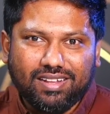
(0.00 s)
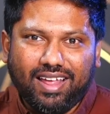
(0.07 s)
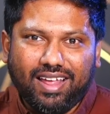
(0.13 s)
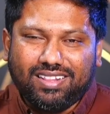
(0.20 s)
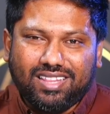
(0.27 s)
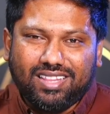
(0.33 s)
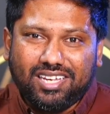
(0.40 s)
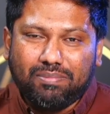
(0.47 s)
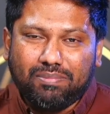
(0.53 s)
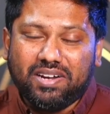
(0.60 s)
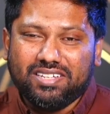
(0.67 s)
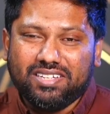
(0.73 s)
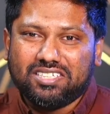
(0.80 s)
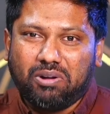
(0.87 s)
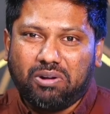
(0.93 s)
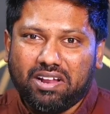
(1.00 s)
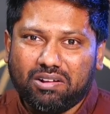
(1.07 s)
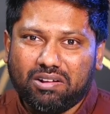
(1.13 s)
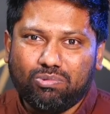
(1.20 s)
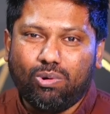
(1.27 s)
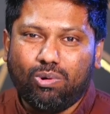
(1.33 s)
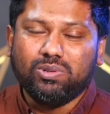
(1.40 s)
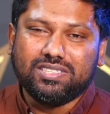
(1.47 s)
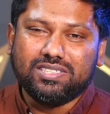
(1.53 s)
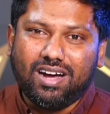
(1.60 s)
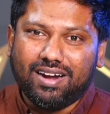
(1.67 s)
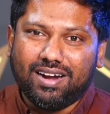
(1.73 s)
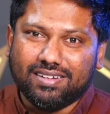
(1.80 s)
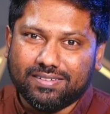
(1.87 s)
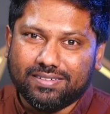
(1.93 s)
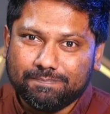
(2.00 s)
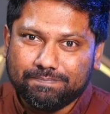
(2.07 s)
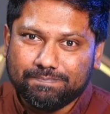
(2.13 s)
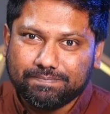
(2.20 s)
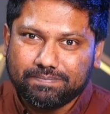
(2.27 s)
Like, think about it. He's created a walled garden,